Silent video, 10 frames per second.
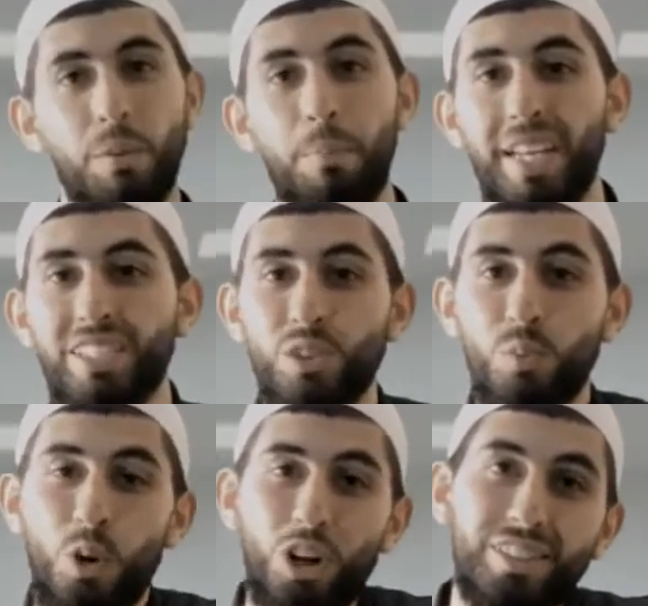best to
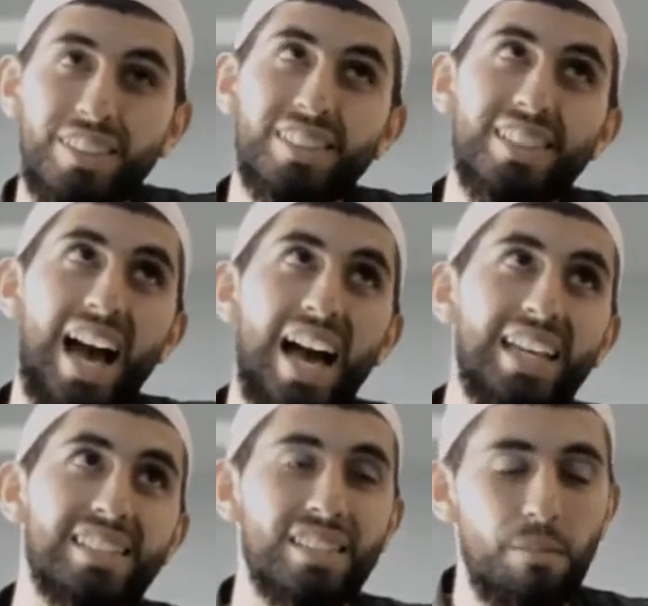walk the
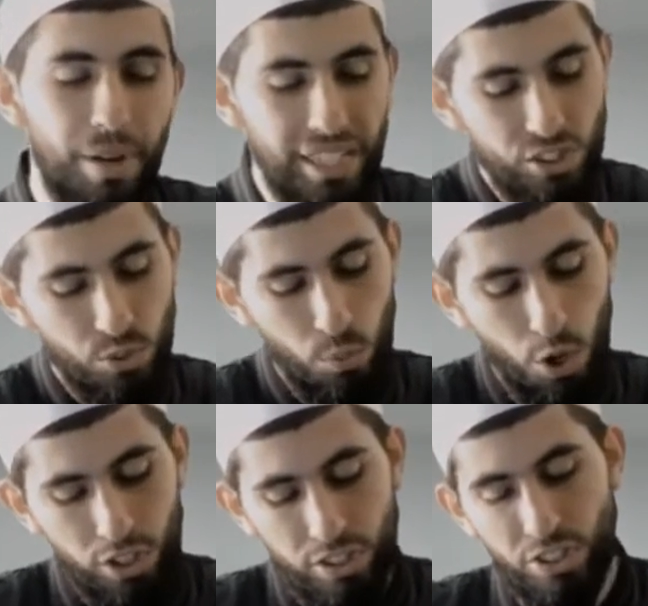skies and the best to
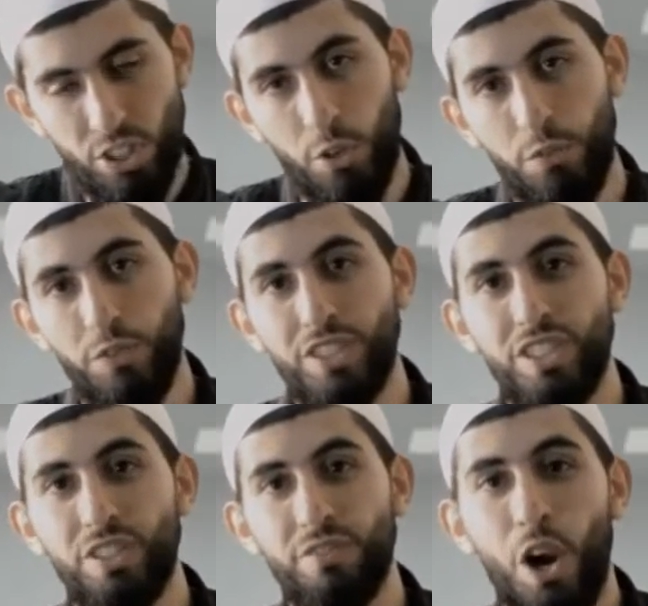walk the
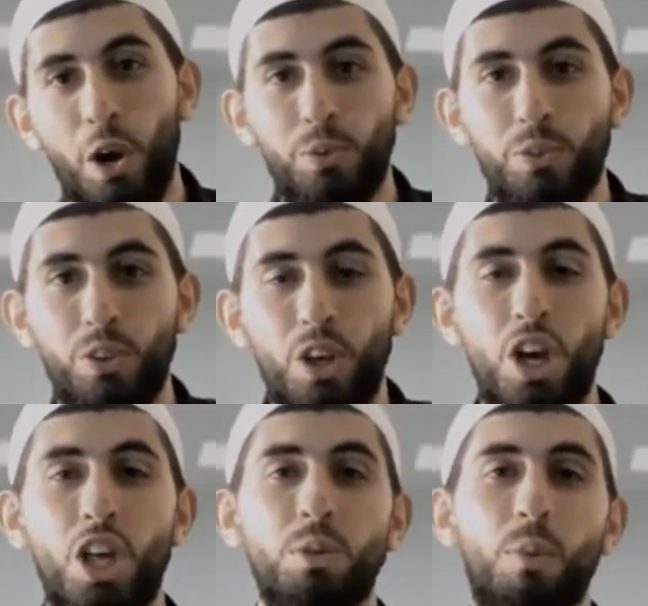surfaces of earth.
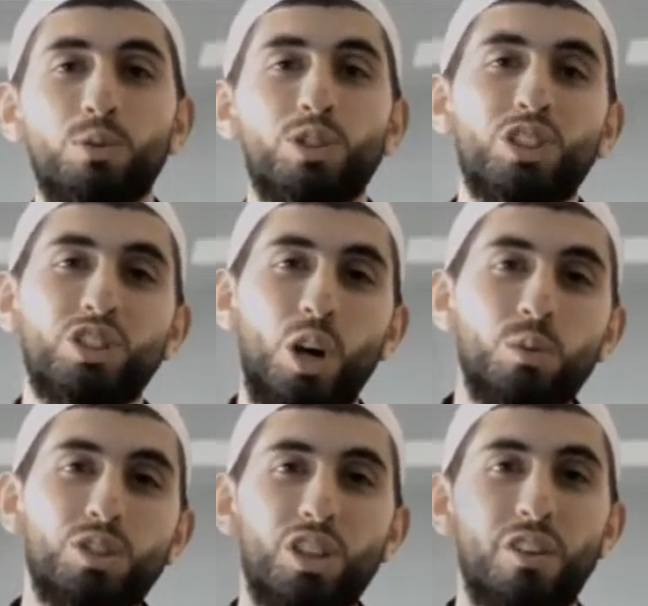The most
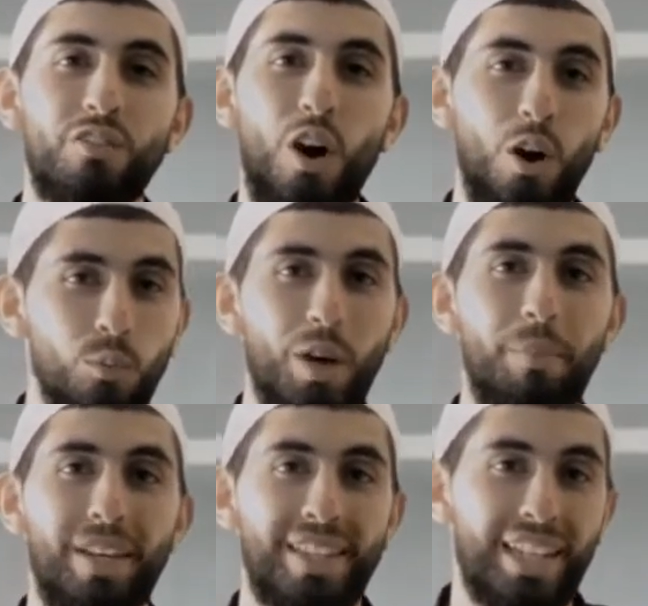exalted of all
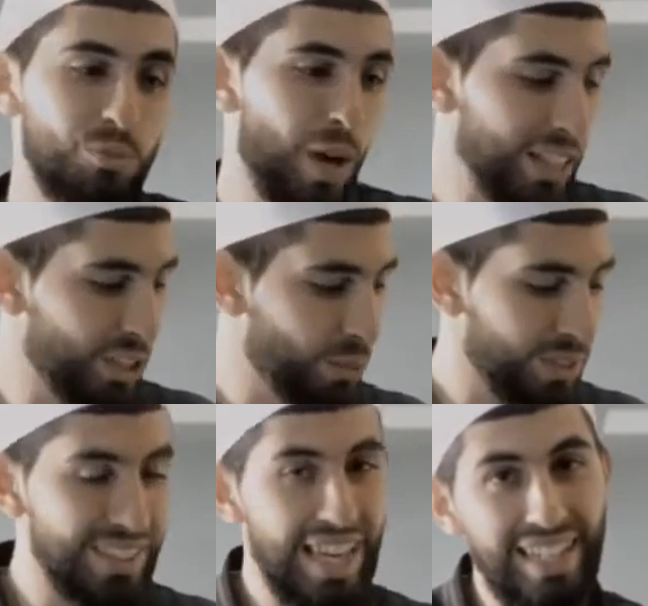women, that's why she was
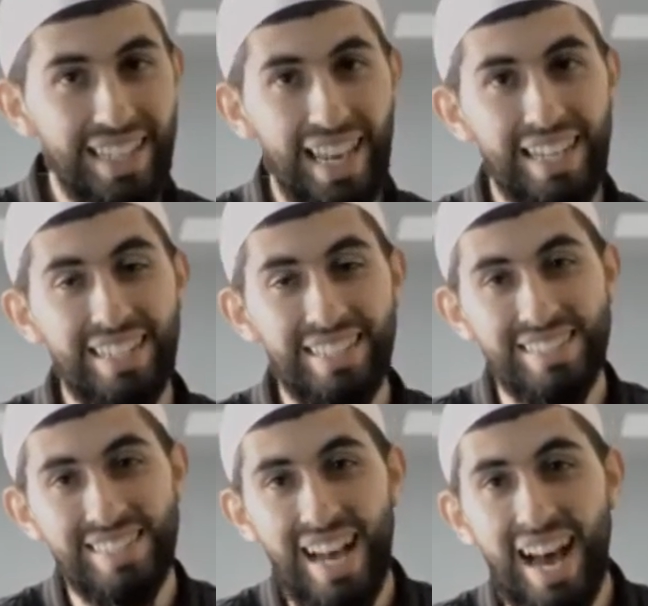dedicated
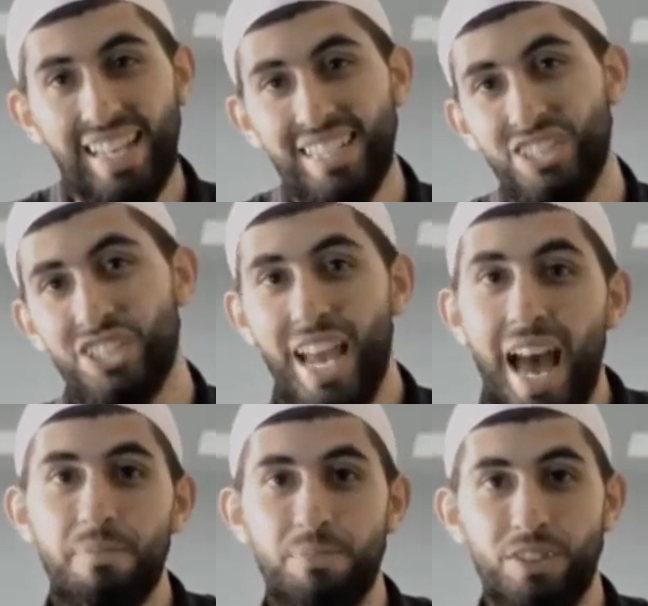an entire
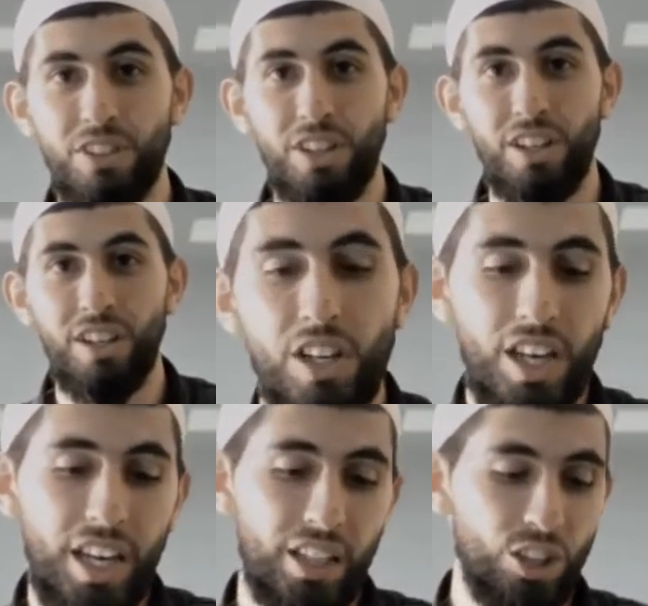chapter
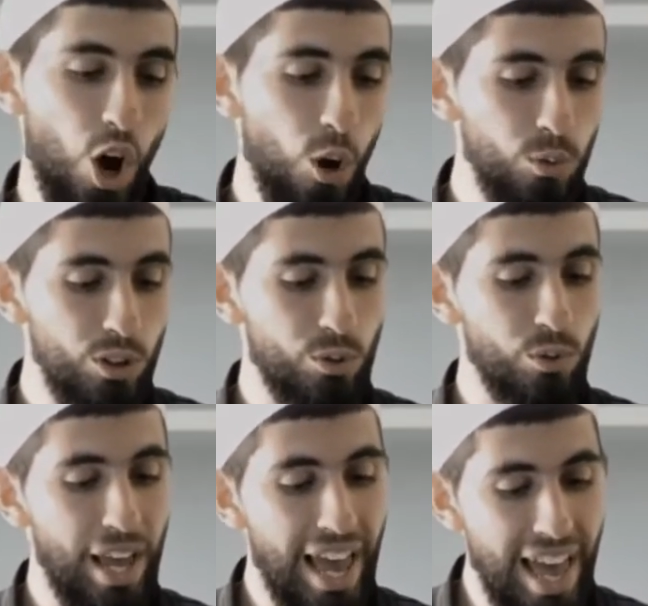in the Holy
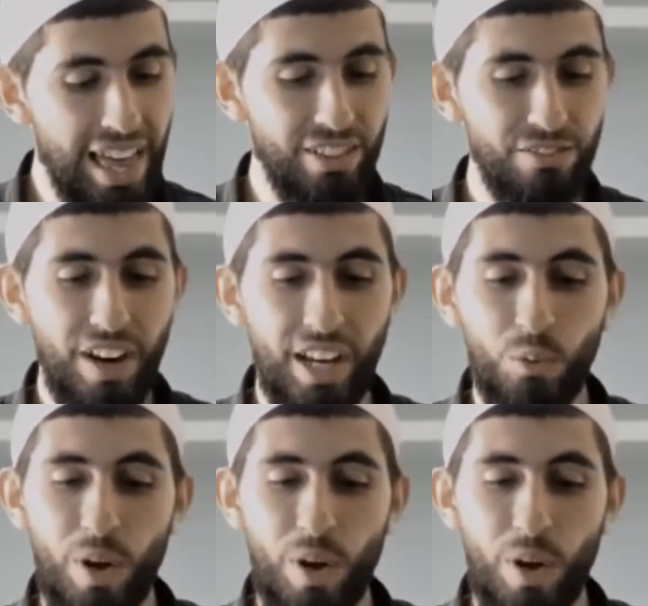Quran, the final